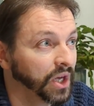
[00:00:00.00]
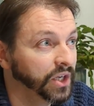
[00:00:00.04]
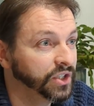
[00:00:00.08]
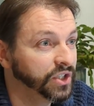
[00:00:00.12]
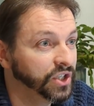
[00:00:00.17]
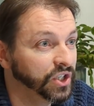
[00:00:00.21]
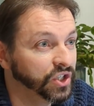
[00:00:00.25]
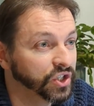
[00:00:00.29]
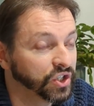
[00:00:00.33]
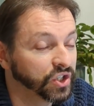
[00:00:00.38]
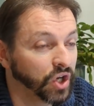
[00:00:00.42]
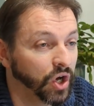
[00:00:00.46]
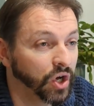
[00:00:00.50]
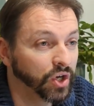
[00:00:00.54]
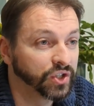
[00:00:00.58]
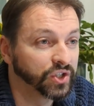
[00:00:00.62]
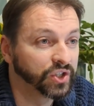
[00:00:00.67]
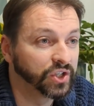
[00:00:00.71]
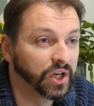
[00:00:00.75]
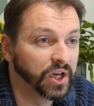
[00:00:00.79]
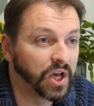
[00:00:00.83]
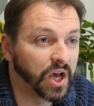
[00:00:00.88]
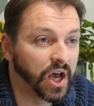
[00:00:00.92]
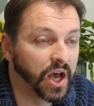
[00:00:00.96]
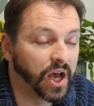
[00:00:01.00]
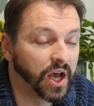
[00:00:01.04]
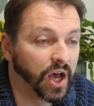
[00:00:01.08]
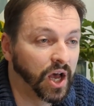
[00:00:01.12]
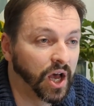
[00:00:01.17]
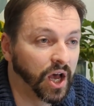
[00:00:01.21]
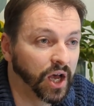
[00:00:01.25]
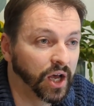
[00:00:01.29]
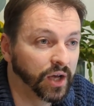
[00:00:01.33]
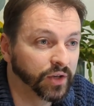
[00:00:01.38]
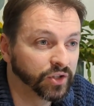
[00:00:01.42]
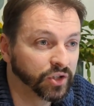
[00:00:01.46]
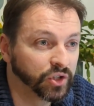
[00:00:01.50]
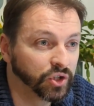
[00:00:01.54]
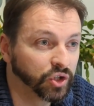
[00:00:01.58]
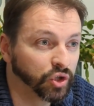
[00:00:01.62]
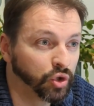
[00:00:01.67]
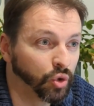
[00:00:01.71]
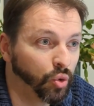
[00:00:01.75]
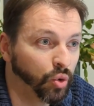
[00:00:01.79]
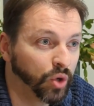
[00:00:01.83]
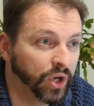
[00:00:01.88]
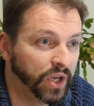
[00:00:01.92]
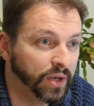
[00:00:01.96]
discuss a
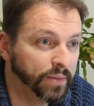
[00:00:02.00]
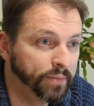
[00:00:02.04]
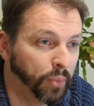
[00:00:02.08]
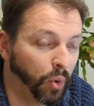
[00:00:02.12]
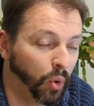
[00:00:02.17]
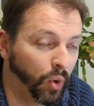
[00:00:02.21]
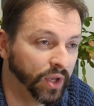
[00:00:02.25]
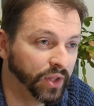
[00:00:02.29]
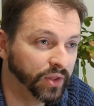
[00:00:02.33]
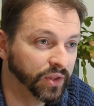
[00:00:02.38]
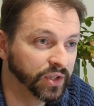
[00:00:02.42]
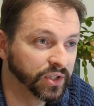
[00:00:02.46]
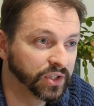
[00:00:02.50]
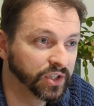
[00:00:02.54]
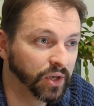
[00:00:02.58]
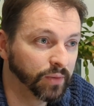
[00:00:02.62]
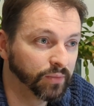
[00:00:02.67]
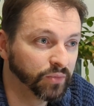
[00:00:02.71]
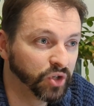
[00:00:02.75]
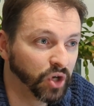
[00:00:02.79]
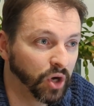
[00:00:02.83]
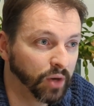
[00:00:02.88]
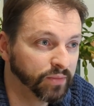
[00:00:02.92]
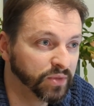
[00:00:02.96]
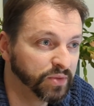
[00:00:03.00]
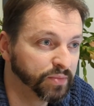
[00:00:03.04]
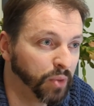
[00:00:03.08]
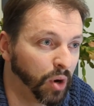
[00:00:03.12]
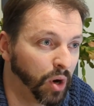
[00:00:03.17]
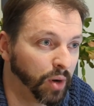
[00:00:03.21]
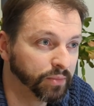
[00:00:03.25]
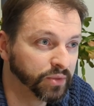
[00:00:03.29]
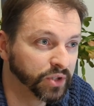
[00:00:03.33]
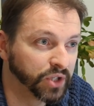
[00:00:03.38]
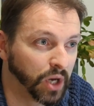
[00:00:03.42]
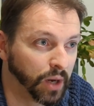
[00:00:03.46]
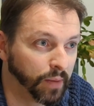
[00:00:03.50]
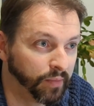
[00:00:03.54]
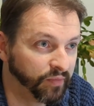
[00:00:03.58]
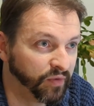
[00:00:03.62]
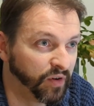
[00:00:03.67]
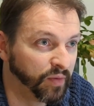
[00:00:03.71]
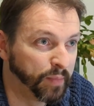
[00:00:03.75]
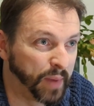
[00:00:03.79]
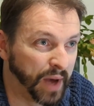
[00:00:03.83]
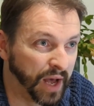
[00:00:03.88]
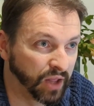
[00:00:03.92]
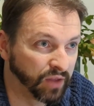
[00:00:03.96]
talking point that sometimes pops up
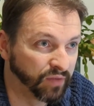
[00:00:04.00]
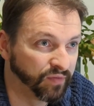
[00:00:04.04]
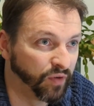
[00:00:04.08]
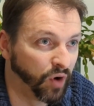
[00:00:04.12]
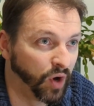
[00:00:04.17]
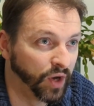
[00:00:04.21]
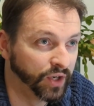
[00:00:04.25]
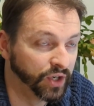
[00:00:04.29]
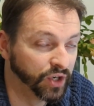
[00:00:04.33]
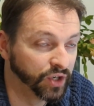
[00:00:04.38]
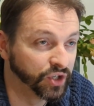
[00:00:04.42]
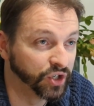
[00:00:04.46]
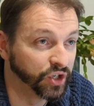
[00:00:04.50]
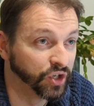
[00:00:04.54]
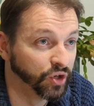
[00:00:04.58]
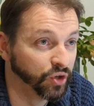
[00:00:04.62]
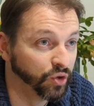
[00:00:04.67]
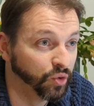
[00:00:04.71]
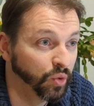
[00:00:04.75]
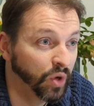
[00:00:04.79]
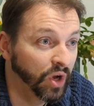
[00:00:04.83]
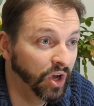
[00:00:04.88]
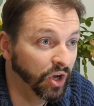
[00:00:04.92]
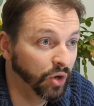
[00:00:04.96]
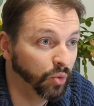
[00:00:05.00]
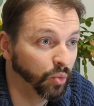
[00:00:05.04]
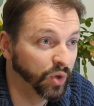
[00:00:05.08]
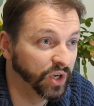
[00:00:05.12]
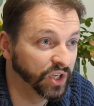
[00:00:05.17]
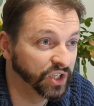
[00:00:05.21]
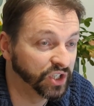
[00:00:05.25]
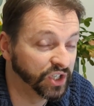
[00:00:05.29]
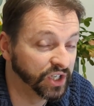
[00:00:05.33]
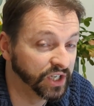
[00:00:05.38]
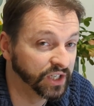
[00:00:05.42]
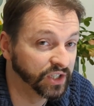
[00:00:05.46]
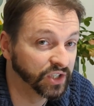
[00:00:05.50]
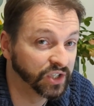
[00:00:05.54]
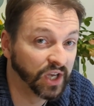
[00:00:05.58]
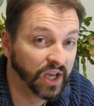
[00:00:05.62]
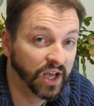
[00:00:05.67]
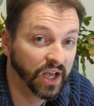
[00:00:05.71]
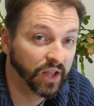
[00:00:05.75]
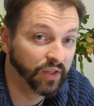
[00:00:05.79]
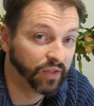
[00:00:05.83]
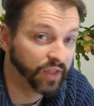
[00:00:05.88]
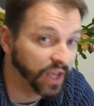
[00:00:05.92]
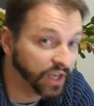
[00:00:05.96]
for Pathfinder 2, which is
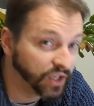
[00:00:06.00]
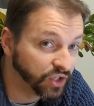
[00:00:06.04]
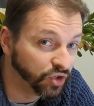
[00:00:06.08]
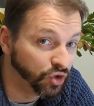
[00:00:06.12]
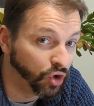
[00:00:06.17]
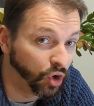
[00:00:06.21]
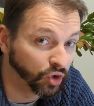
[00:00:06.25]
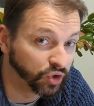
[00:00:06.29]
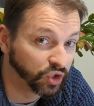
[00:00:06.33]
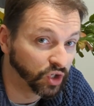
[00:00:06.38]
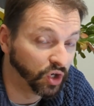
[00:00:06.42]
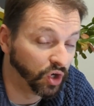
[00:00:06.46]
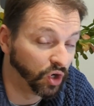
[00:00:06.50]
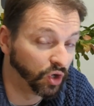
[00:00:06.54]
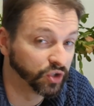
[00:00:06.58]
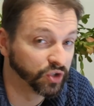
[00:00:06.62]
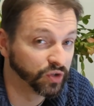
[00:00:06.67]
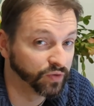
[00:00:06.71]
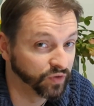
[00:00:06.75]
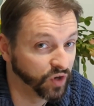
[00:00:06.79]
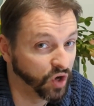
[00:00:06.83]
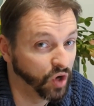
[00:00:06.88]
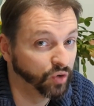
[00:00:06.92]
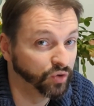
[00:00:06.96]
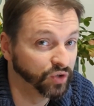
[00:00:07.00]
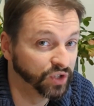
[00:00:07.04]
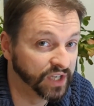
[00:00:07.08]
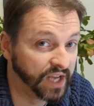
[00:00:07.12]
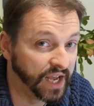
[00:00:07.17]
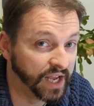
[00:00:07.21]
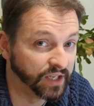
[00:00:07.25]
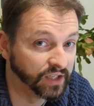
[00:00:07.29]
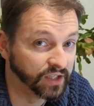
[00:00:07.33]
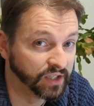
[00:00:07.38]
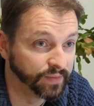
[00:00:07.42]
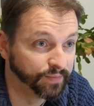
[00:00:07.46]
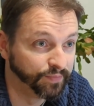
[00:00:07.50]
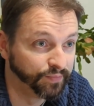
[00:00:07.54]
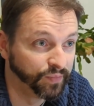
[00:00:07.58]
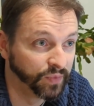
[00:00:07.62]
there's not a lot of content.